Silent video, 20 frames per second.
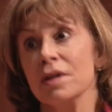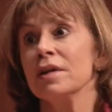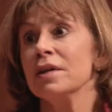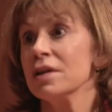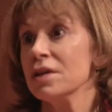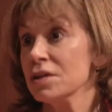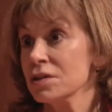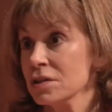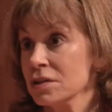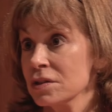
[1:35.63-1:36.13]
it
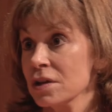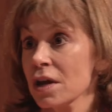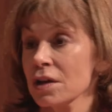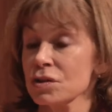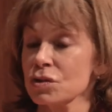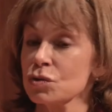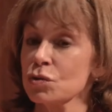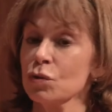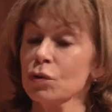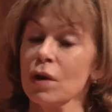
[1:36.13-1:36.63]
is a dance
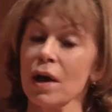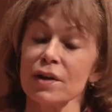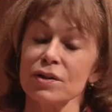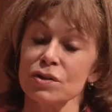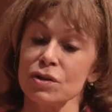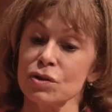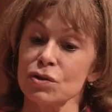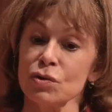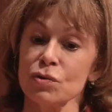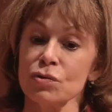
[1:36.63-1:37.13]
school.
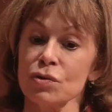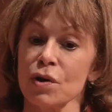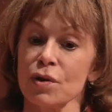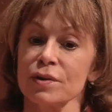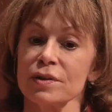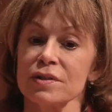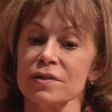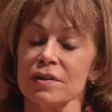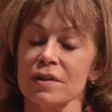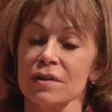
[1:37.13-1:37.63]
Actually, right. Juilliard
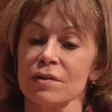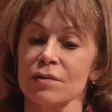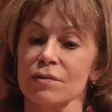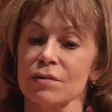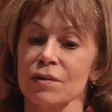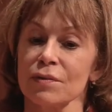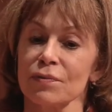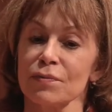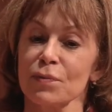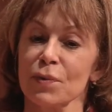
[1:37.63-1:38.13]
is
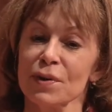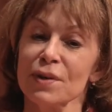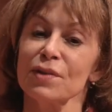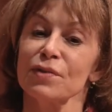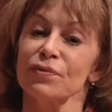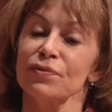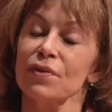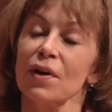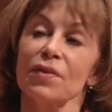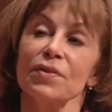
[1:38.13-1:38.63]
one of the
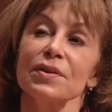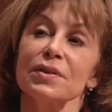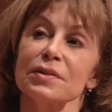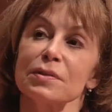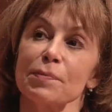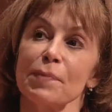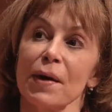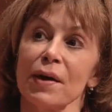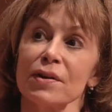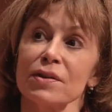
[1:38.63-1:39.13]
fun things
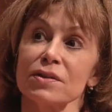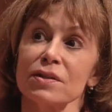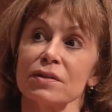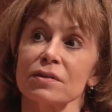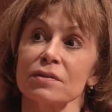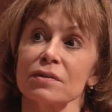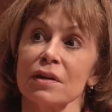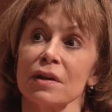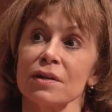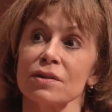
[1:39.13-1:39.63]
about it is
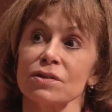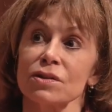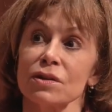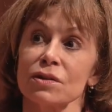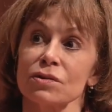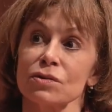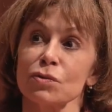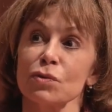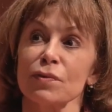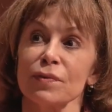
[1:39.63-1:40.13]
it's a
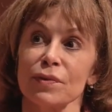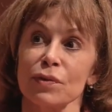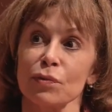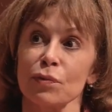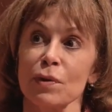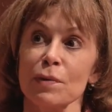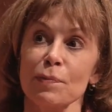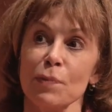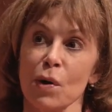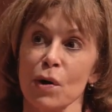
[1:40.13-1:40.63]
sort of a
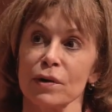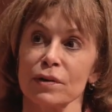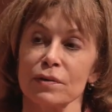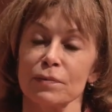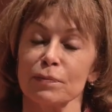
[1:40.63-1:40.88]
three-part